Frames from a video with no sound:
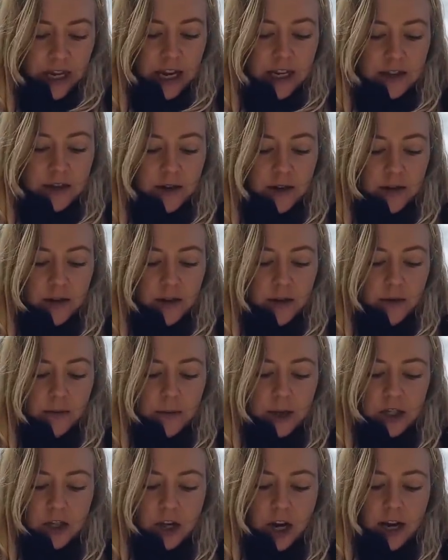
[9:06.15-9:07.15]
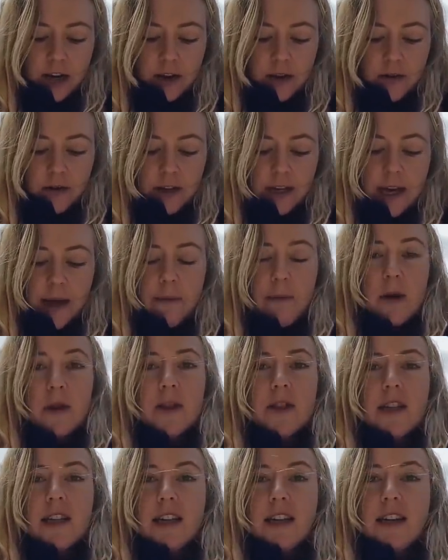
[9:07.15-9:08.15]
Antonio Machado,
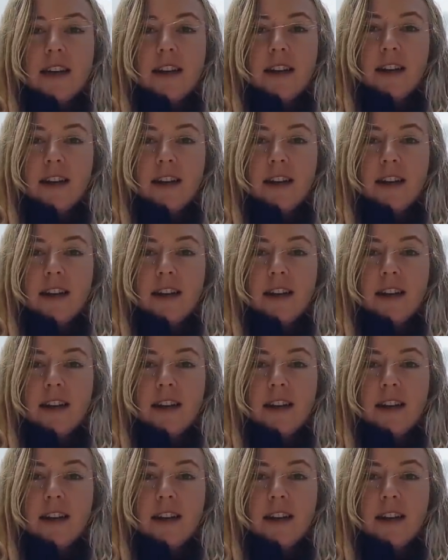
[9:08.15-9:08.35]
Campos de